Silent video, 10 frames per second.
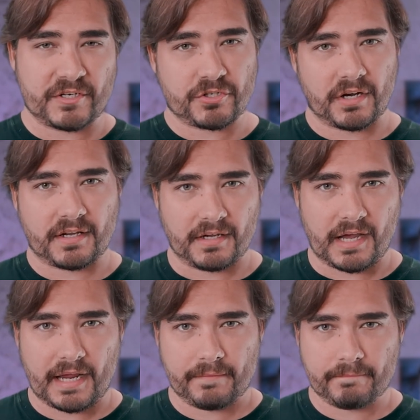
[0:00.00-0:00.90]
a truck
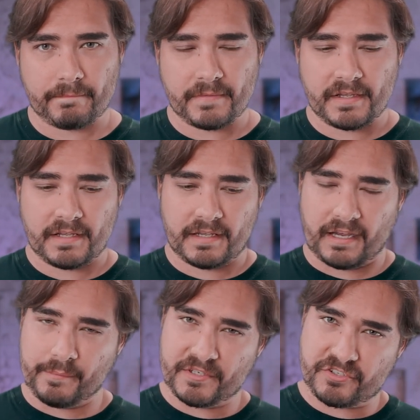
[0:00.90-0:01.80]
guy,
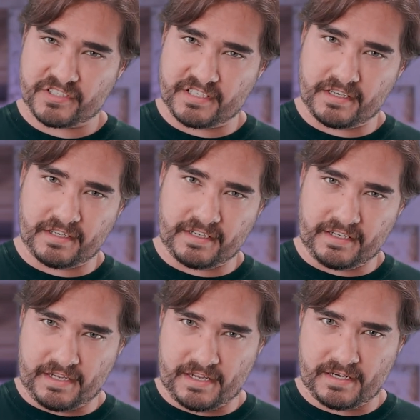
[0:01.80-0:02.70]
I'm interested
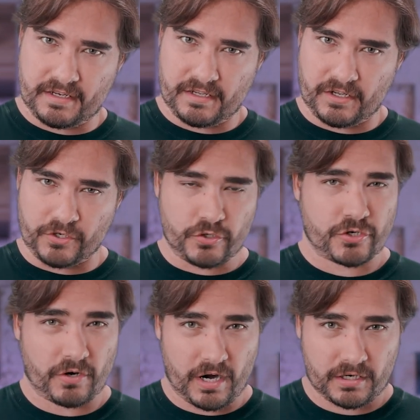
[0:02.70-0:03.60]
in a new
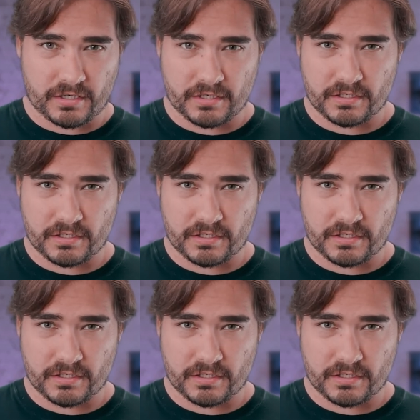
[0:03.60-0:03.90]
truck,